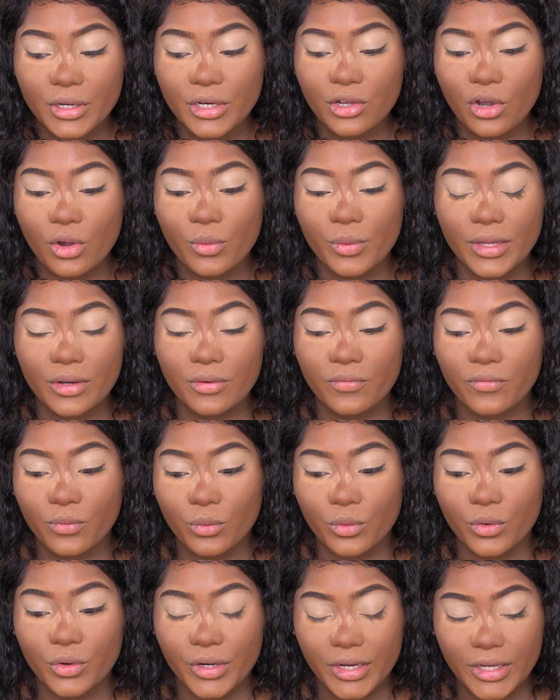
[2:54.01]
gonna go in
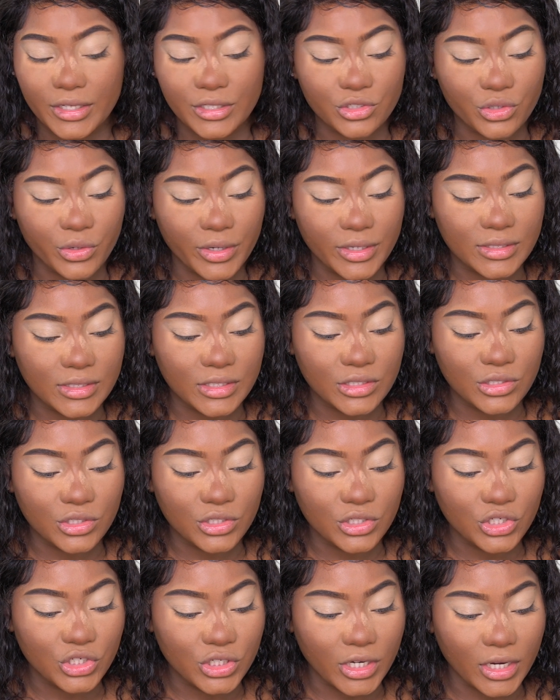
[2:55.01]
for a
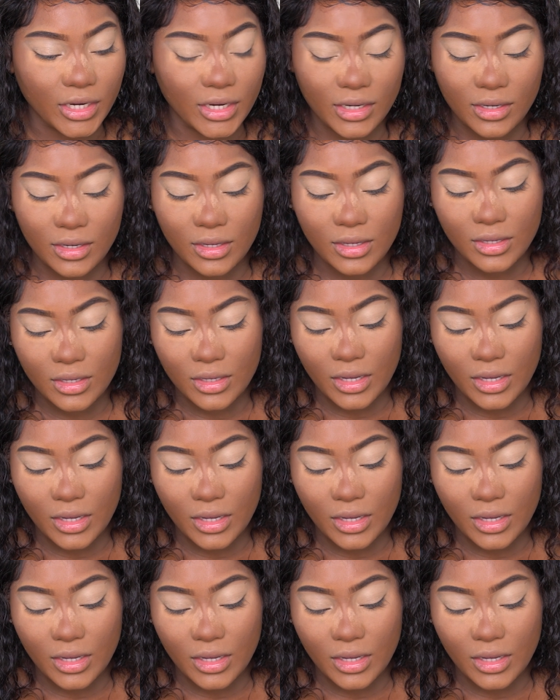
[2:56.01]
transition shade.